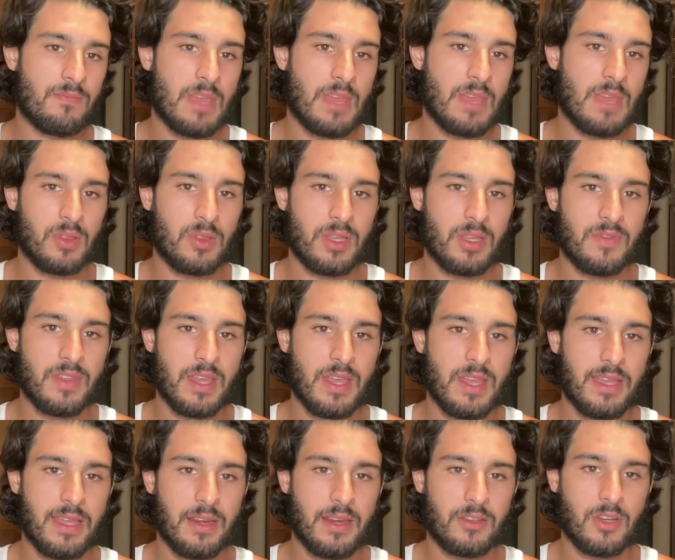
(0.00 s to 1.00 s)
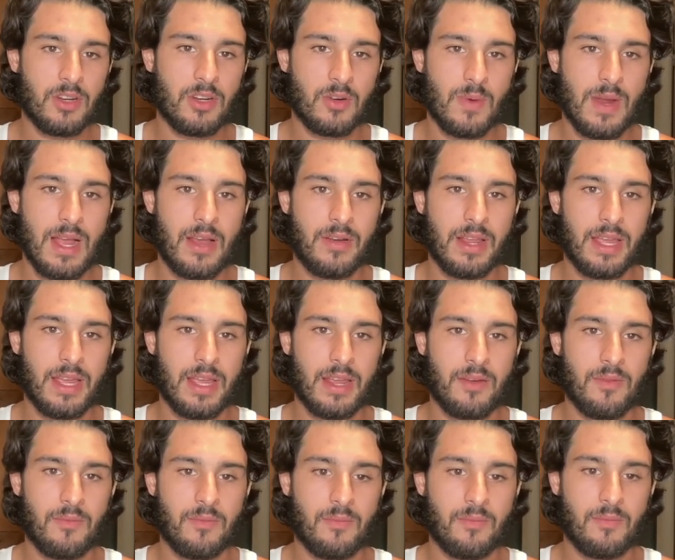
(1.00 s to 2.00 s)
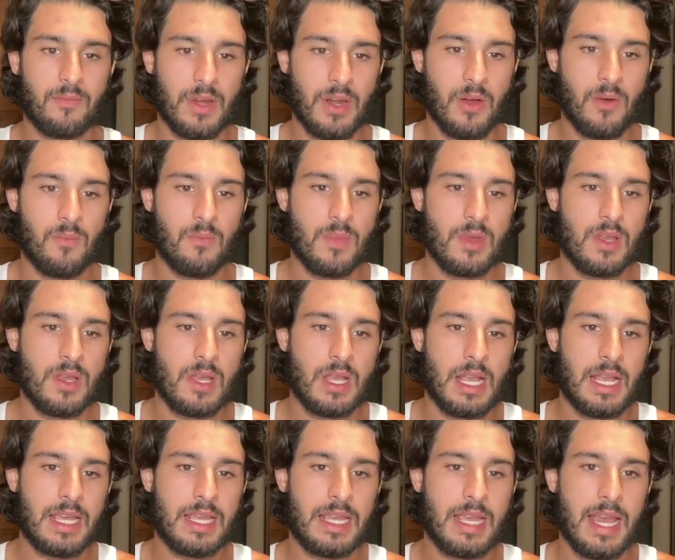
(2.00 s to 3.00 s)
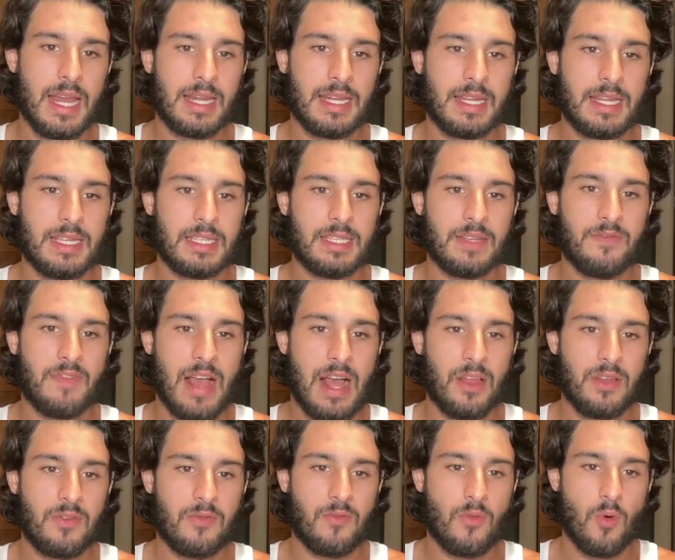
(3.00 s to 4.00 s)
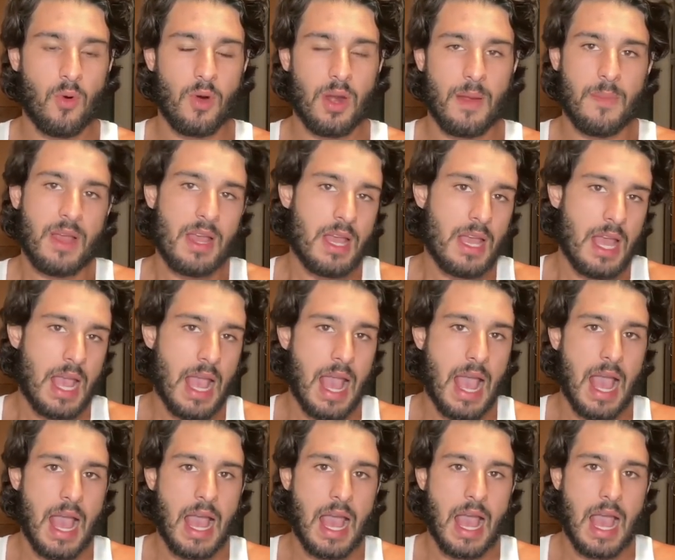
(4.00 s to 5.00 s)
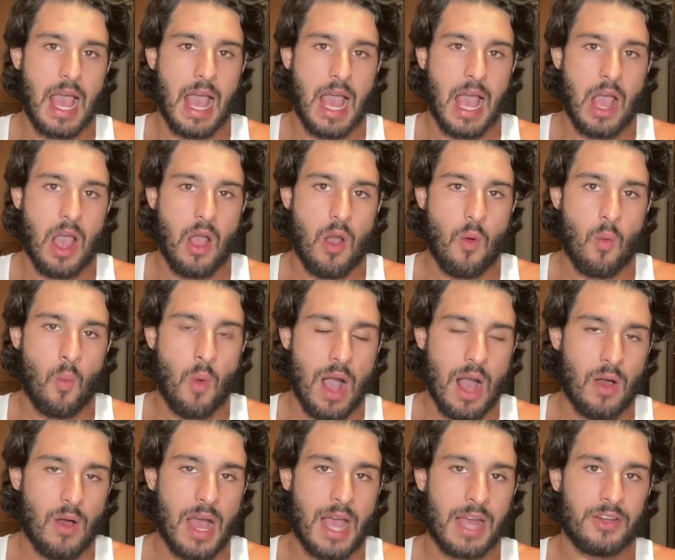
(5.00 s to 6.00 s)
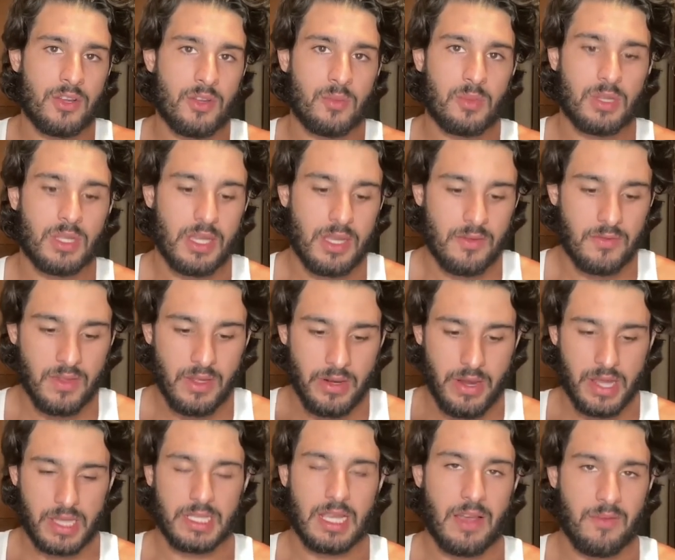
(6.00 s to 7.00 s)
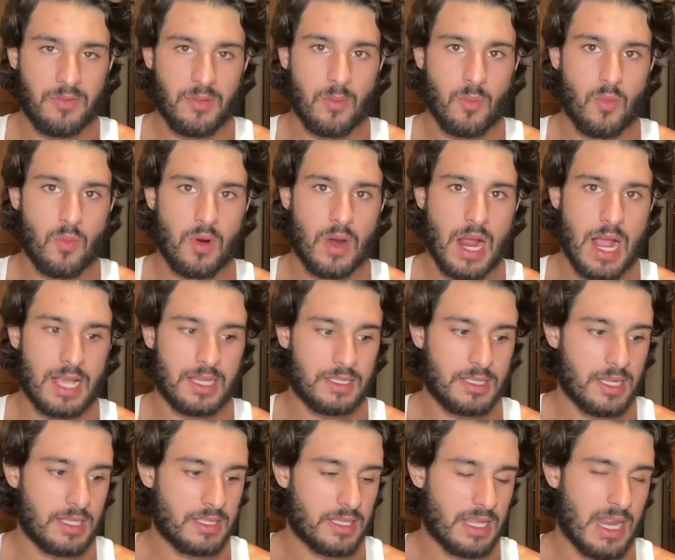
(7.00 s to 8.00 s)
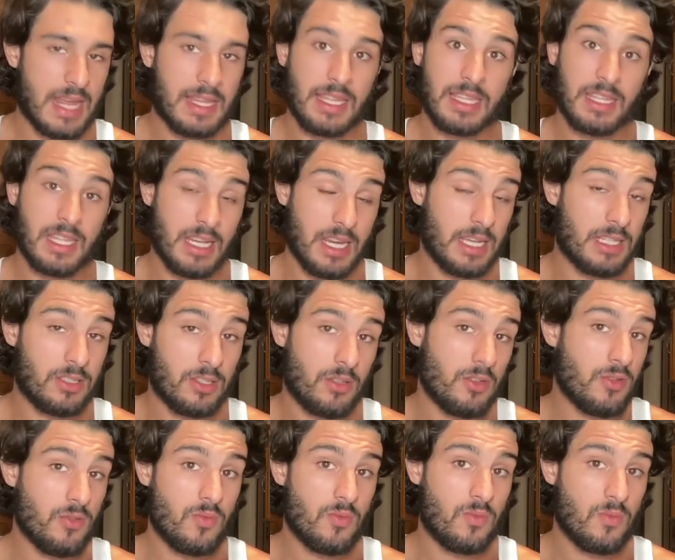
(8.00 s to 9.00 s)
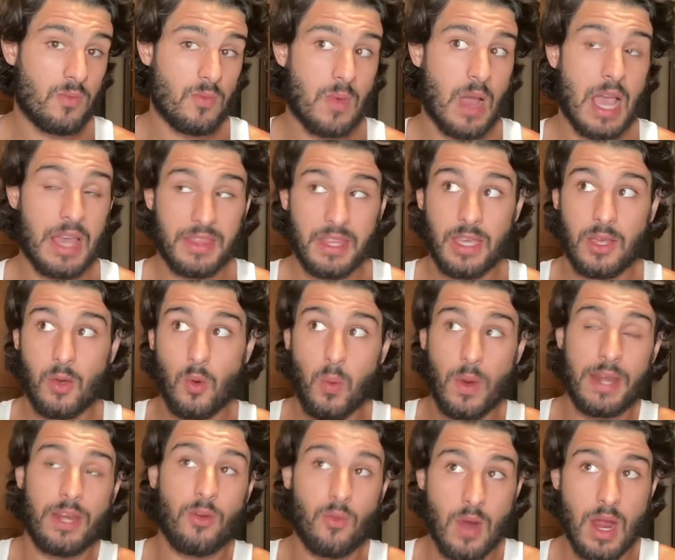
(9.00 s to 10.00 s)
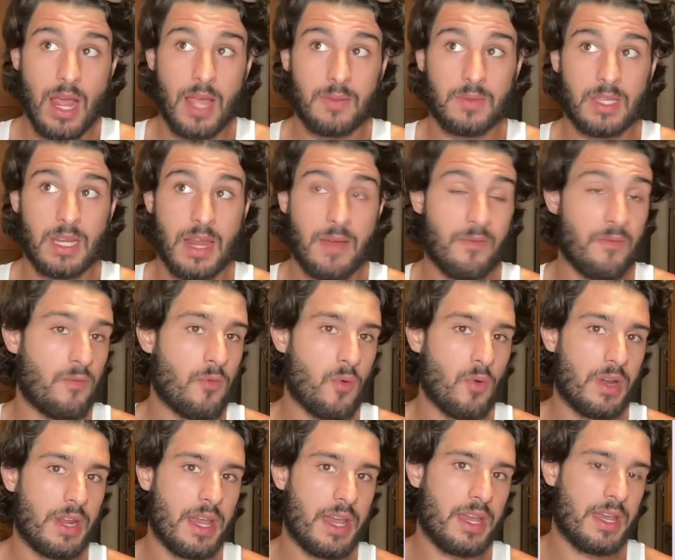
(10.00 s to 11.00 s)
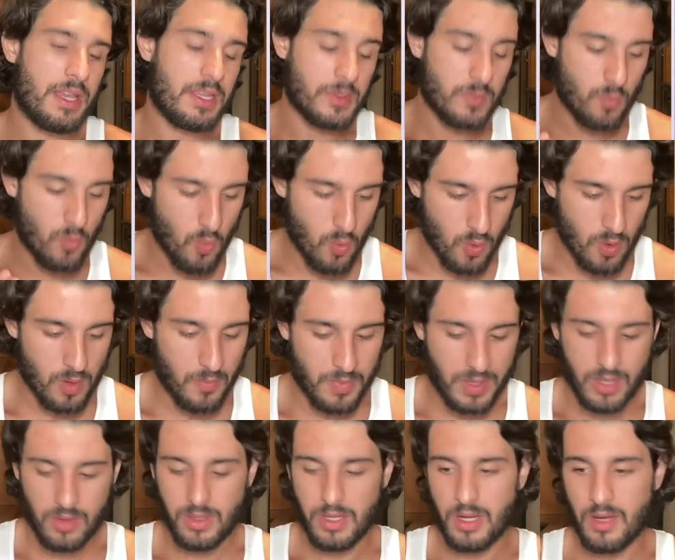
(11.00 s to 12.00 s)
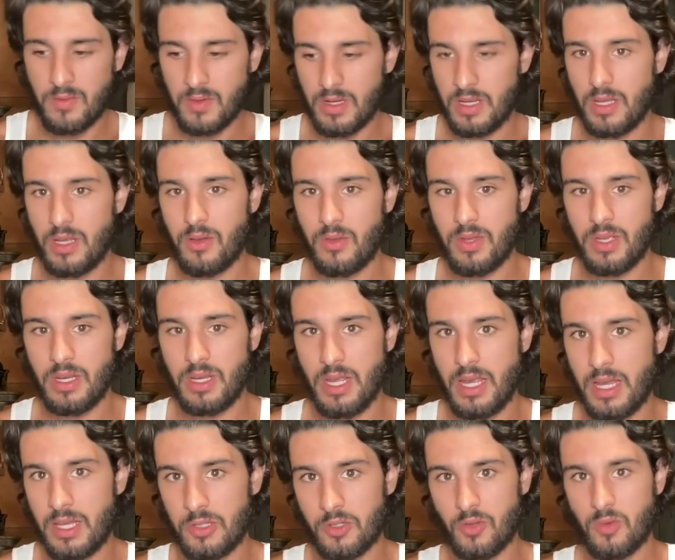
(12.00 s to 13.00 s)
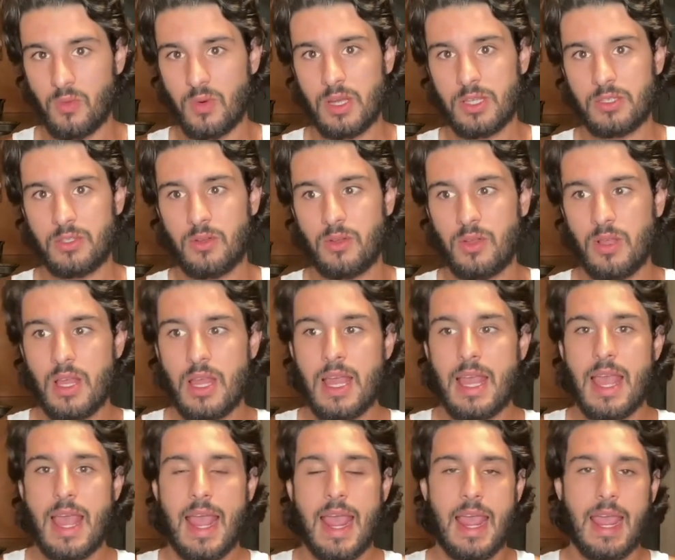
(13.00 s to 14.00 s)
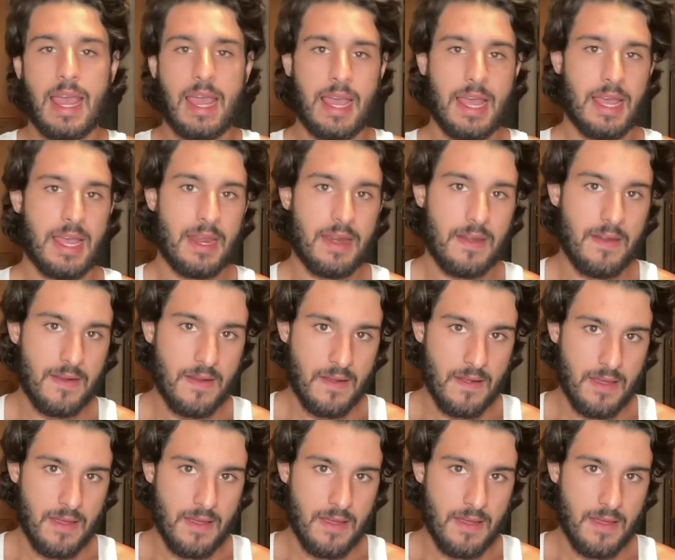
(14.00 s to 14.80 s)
they believe they can turn around and, you know, get decent value for him. While I do believe the Knicks have the more assets, and I think the Knicks do, I think Quinn Grimes and Evan Fournier is more appealing of a deal than D'Angelo Russell and